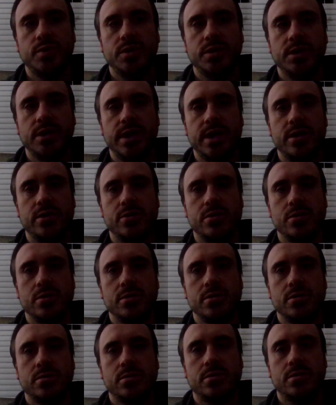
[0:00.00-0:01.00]

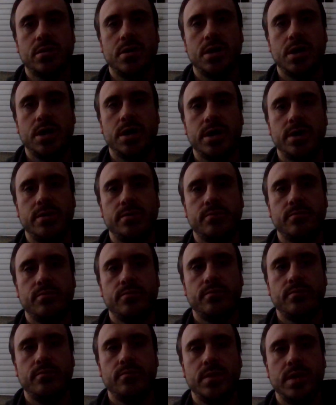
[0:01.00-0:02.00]
later on,
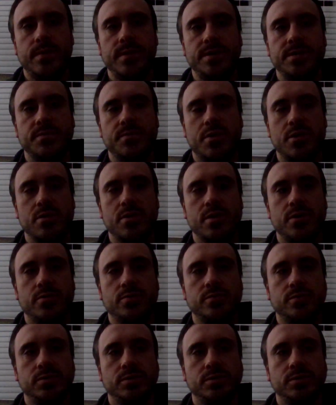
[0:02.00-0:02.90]
maybe tomorrow.